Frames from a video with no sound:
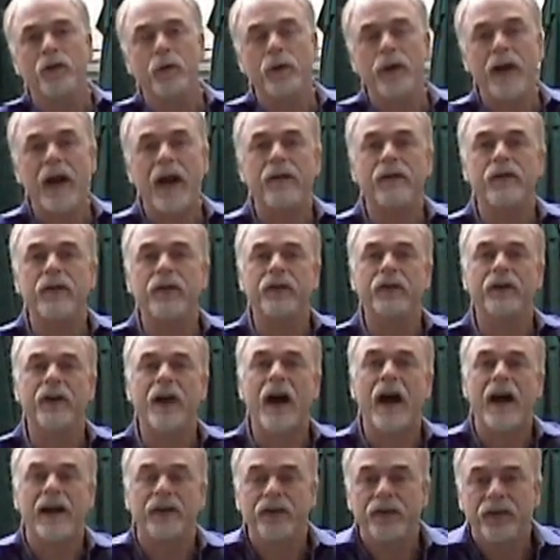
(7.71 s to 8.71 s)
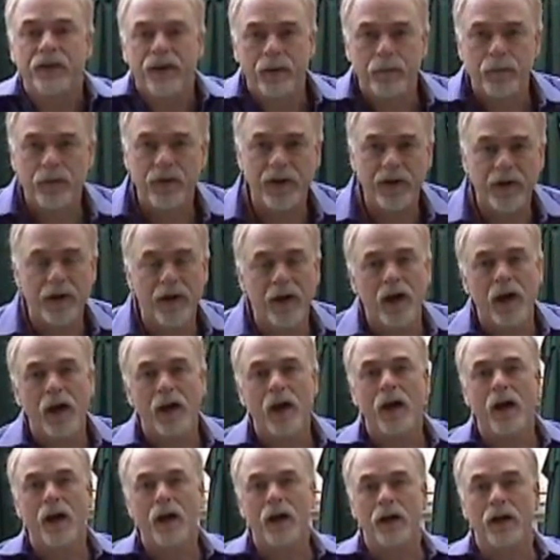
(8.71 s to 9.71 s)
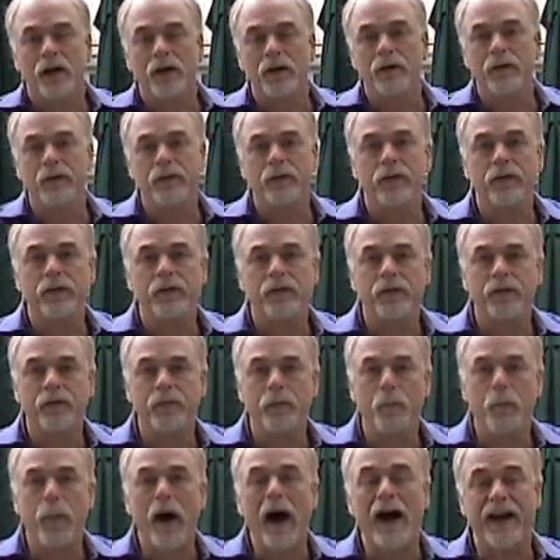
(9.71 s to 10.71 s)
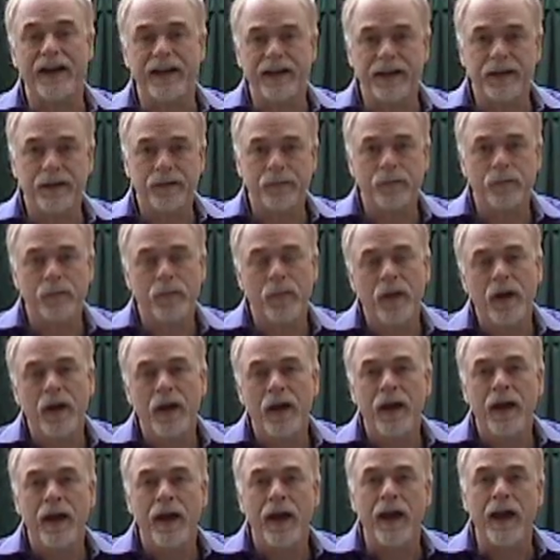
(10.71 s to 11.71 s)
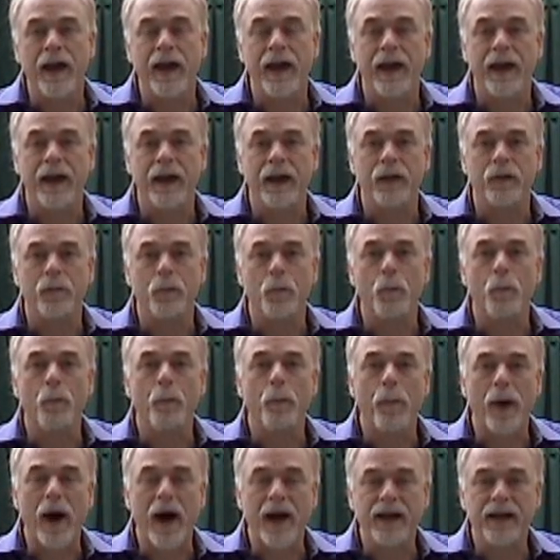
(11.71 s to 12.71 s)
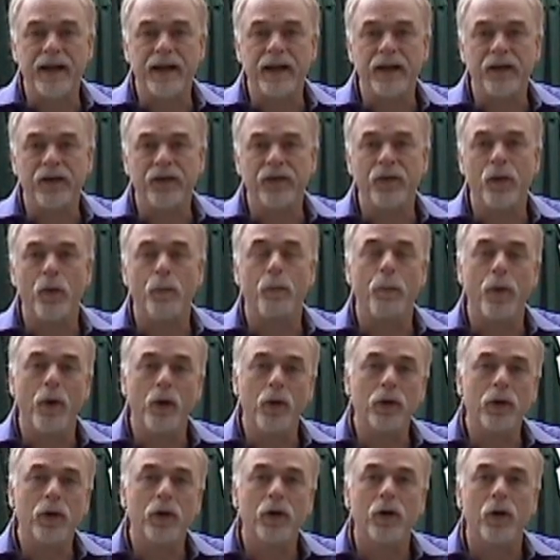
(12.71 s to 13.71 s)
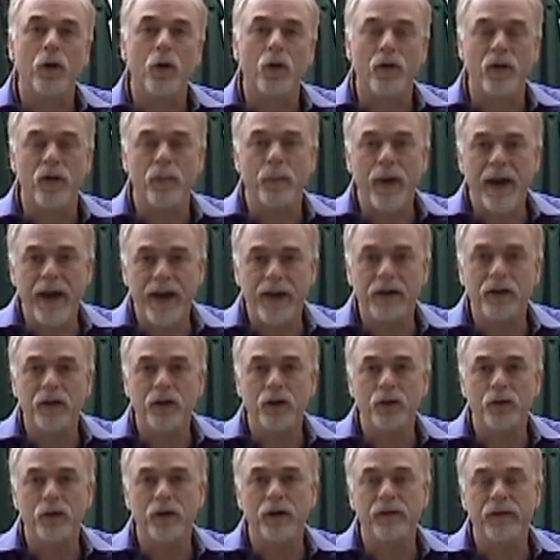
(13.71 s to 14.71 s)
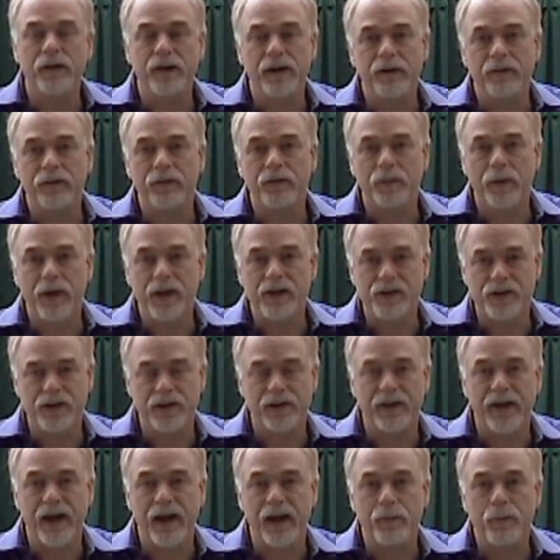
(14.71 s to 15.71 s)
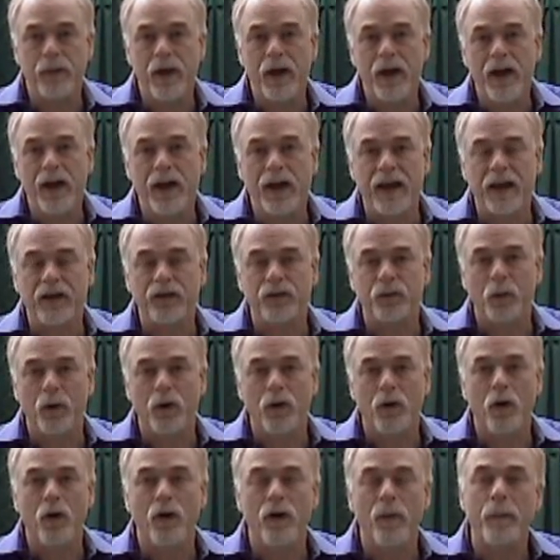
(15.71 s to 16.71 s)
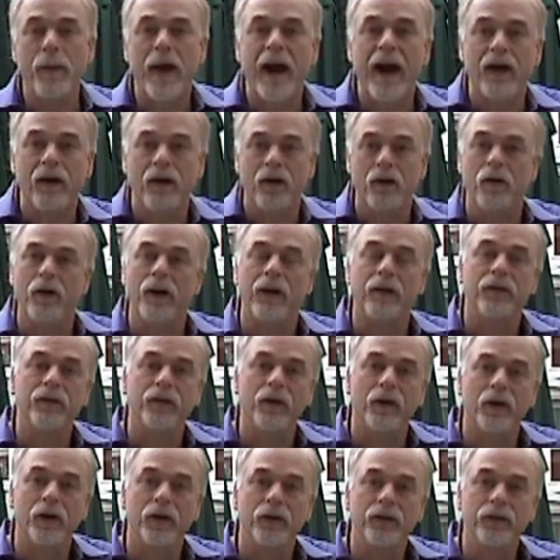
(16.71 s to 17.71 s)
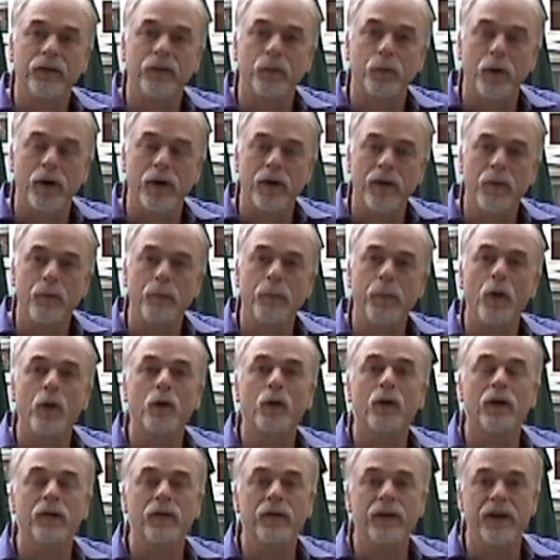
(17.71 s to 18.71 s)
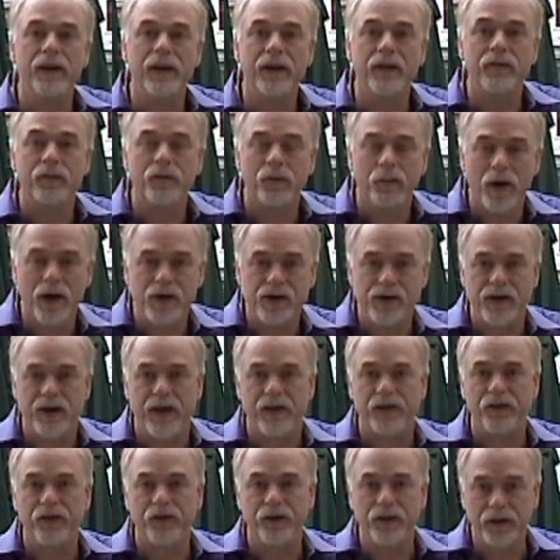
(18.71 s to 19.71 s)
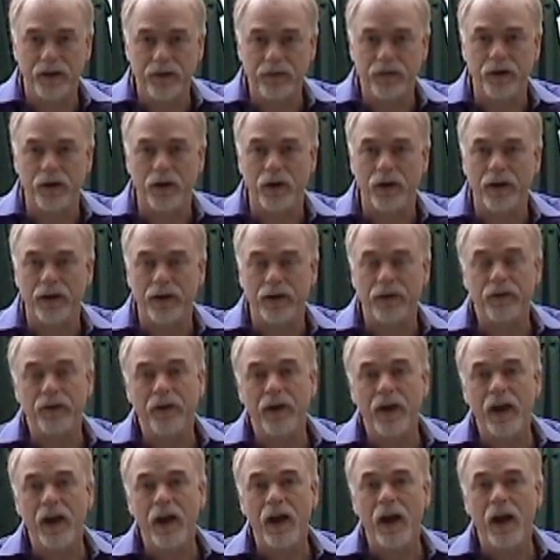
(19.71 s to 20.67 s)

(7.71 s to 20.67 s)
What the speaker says: So we have this concept of body, and body is the bulk or the payload of the information type. It's where all the paragraphs are. It's where the bulk of the information that's delivered is.